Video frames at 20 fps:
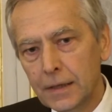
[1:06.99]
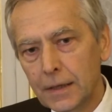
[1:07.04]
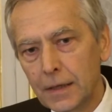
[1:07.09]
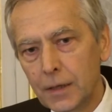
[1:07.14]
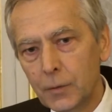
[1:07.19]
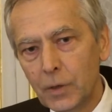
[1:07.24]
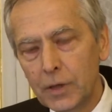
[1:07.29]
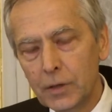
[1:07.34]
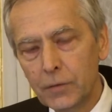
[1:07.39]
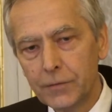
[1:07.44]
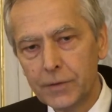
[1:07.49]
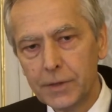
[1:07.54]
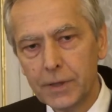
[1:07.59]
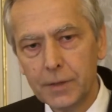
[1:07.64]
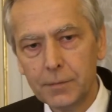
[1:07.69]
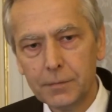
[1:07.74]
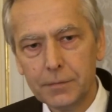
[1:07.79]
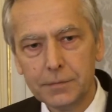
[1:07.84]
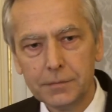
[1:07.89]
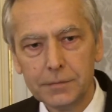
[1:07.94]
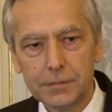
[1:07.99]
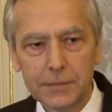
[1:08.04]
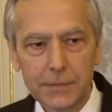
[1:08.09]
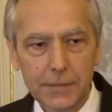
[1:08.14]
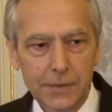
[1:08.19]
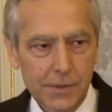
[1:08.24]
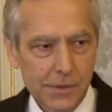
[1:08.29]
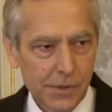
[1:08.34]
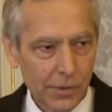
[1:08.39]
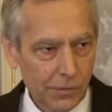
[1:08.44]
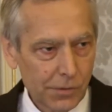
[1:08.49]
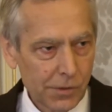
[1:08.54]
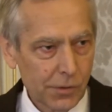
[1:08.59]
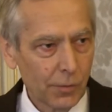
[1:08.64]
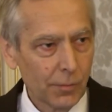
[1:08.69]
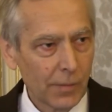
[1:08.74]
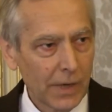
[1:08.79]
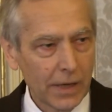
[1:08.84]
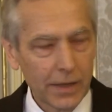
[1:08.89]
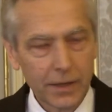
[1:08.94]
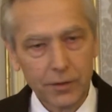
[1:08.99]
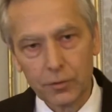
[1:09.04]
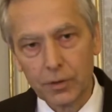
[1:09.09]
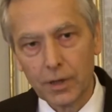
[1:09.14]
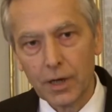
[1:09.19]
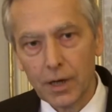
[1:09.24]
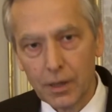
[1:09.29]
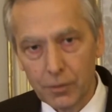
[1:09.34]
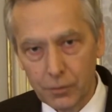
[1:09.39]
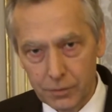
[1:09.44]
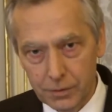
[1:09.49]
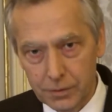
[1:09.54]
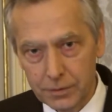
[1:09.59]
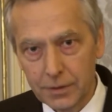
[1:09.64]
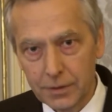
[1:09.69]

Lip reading: And one of them is also my or our,